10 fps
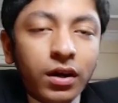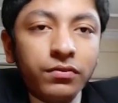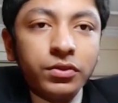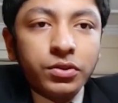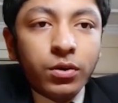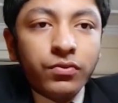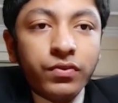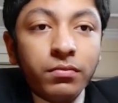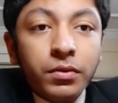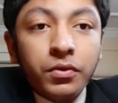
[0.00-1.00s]
of the short
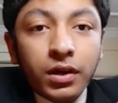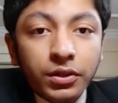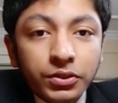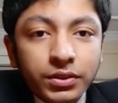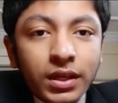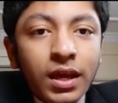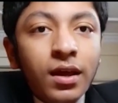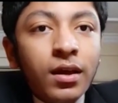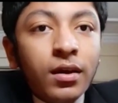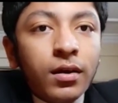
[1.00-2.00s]
film Mirage.
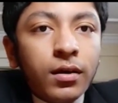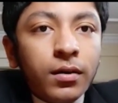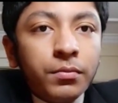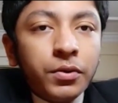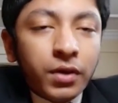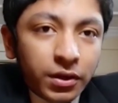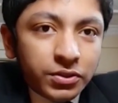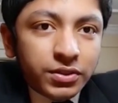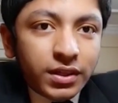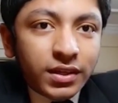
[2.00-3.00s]

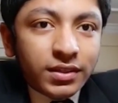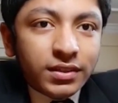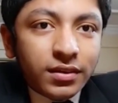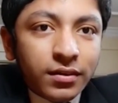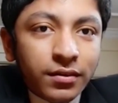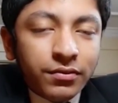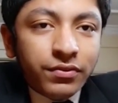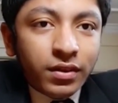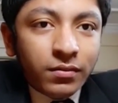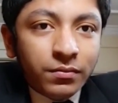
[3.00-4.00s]
Mirage is a
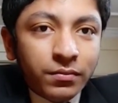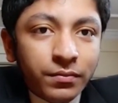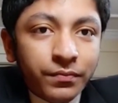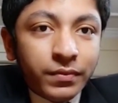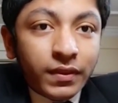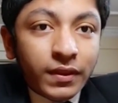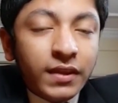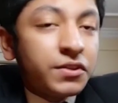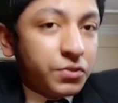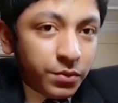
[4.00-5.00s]
film,
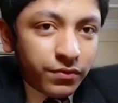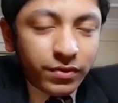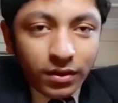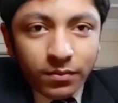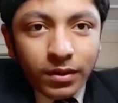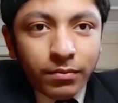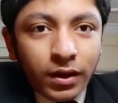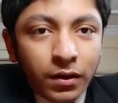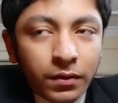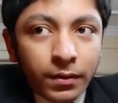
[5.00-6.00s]
it's a short film
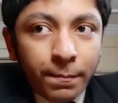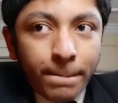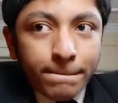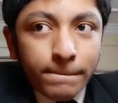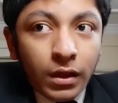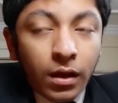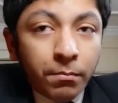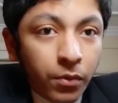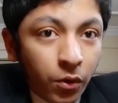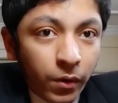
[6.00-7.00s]
about a
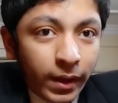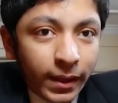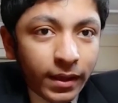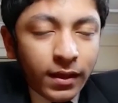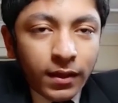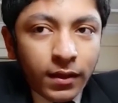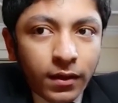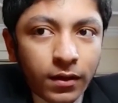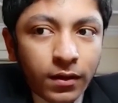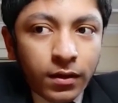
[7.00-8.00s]
boy
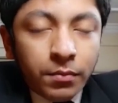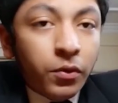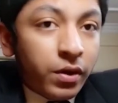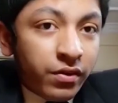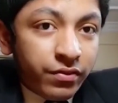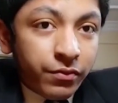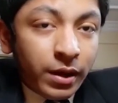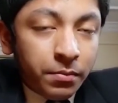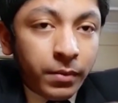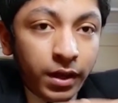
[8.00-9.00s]
of
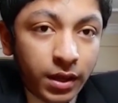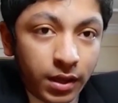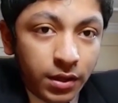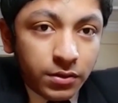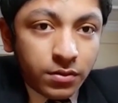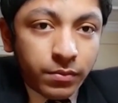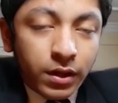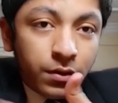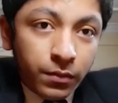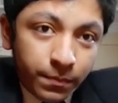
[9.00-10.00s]
about my age,
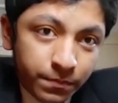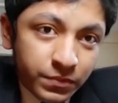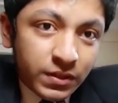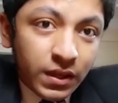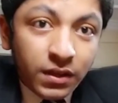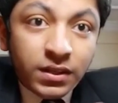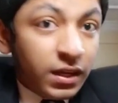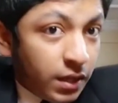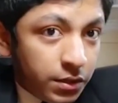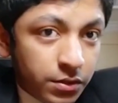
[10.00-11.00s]
about say a
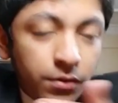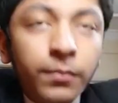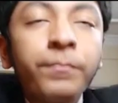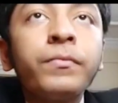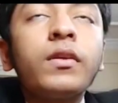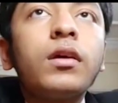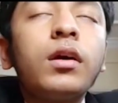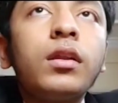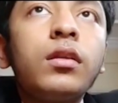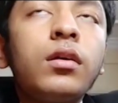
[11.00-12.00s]
teenager,
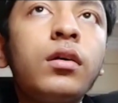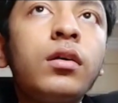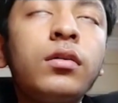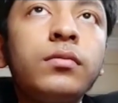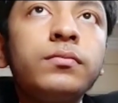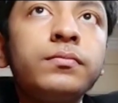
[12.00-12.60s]
and the